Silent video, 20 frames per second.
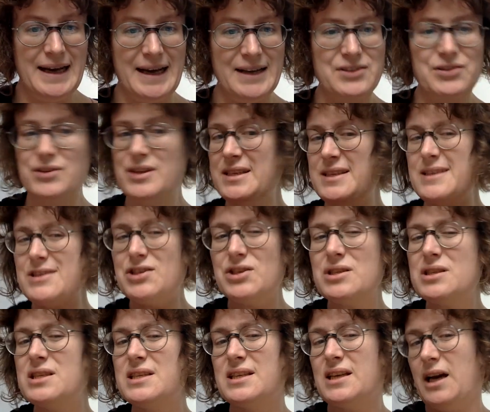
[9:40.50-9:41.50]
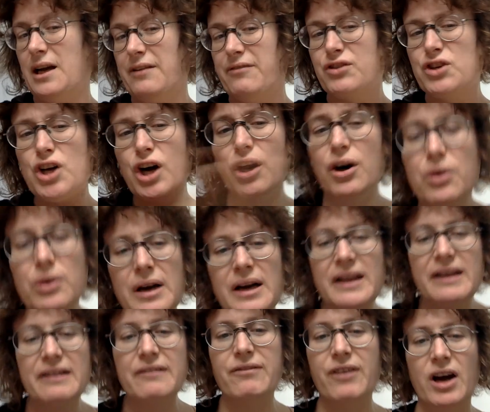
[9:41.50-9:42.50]
And so this is just this kind of
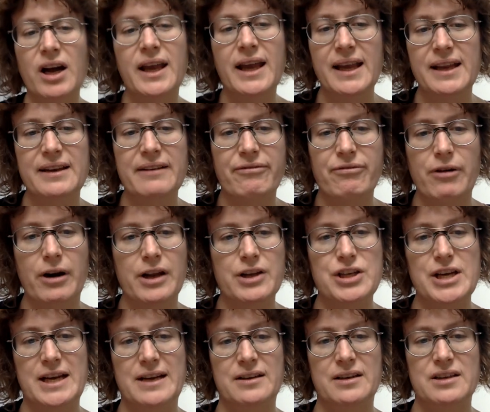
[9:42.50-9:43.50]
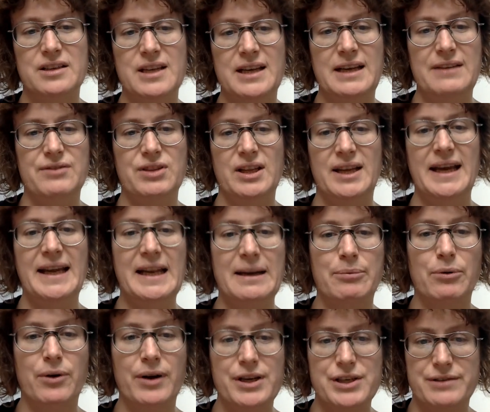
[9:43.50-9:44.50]
totally fucking different agenda to even the Gay
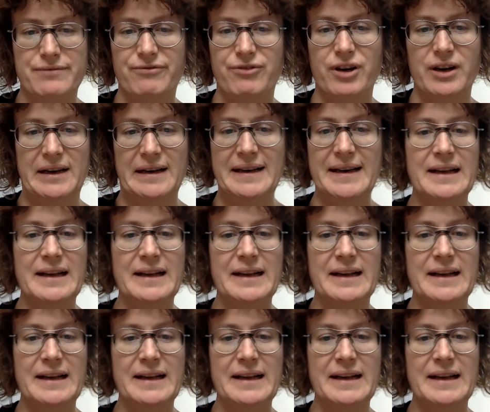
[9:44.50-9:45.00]
Liberation Front,